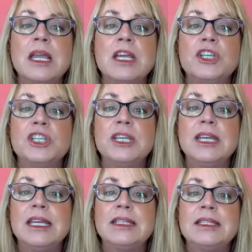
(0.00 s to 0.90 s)
She
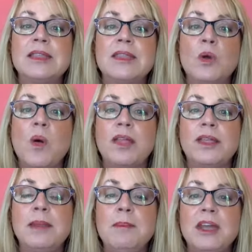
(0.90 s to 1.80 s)
is the
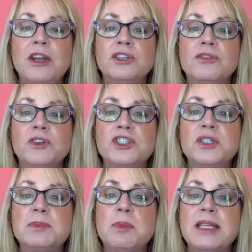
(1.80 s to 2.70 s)
quality manager for
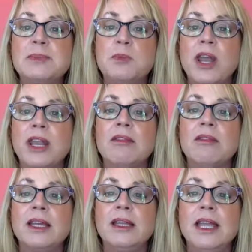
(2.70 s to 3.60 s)
Juice Plus product
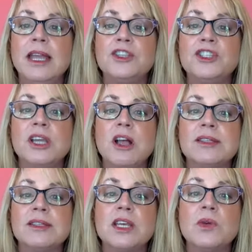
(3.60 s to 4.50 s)
line, and she
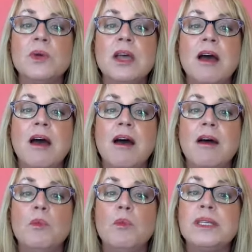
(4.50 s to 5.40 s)
also
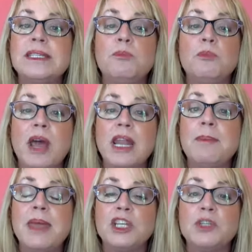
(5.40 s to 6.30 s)
was in product
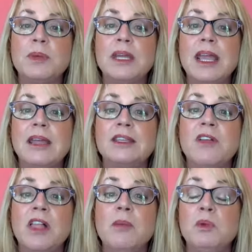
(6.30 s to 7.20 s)
management and
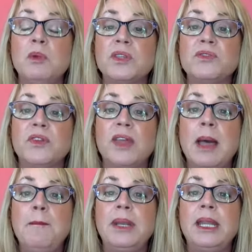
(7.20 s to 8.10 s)
development roles for the
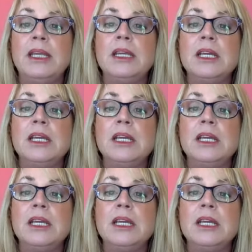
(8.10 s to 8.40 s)
company.